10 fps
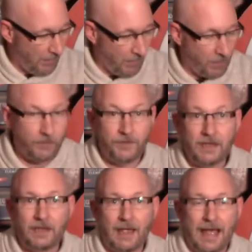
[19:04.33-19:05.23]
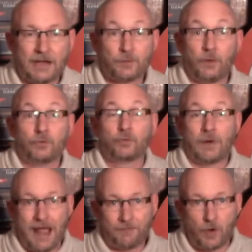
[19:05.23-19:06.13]
are the actual
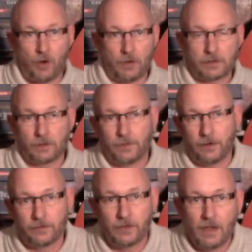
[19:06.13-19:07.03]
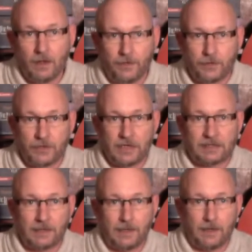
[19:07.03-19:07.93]
draft cards. So they're
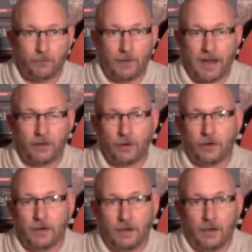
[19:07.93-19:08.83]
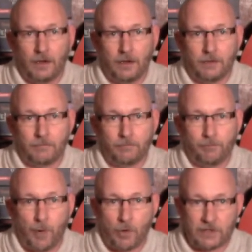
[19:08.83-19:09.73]
just regular
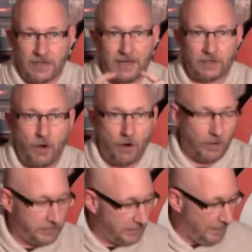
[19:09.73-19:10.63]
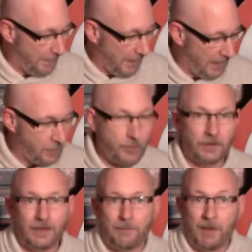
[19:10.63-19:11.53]
poker-sized cards, and you
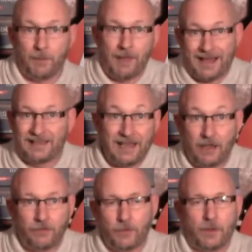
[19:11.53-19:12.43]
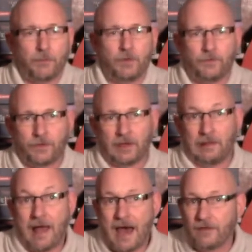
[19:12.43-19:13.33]
can let people dig through them. There's a
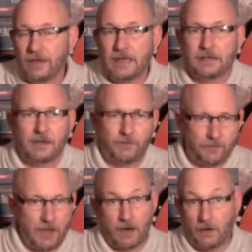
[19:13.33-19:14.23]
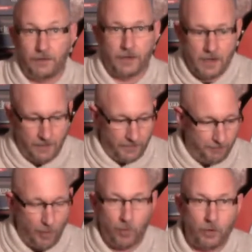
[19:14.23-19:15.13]
lot of these, and if you've got all the
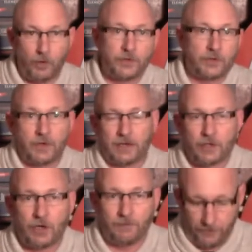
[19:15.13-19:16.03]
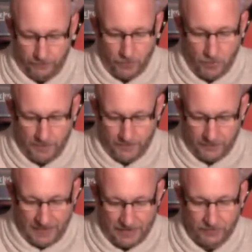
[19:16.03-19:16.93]
boards you're trying to shuffle through, but
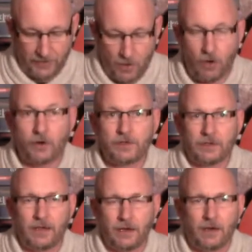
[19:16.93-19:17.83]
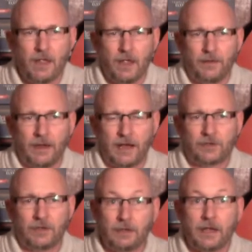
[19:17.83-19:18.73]
there's actually cards in here that
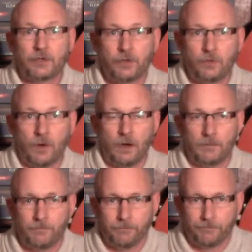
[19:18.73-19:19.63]
actually let you